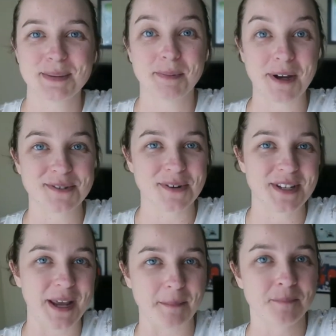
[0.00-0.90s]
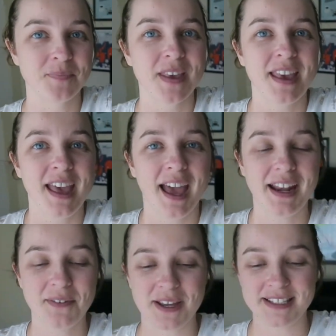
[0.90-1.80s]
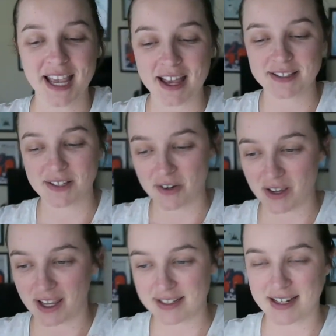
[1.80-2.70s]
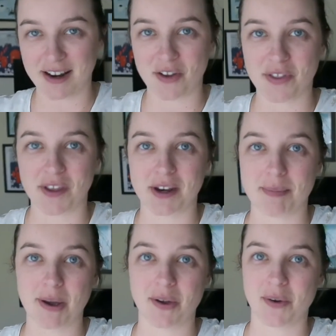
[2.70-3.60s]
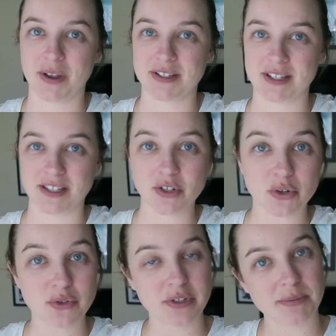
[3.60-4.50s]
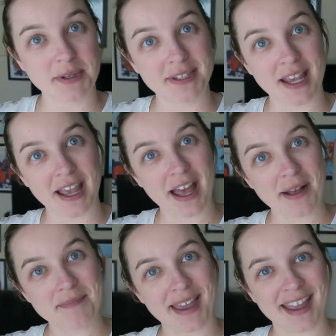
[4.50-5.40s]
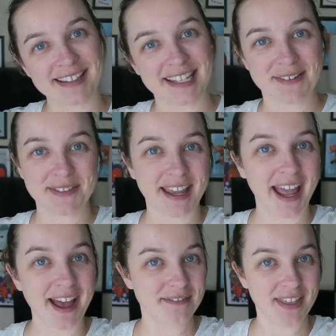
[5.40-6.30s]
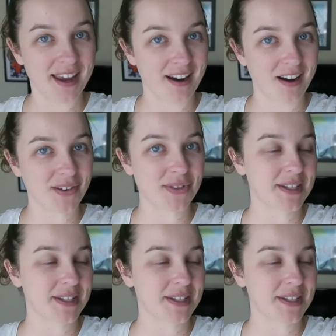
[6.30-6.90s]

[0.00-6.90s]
just breaks routine. Anyways, yeah, so Andy and I are thinking about going to the Children's Museum and seeing what they have there.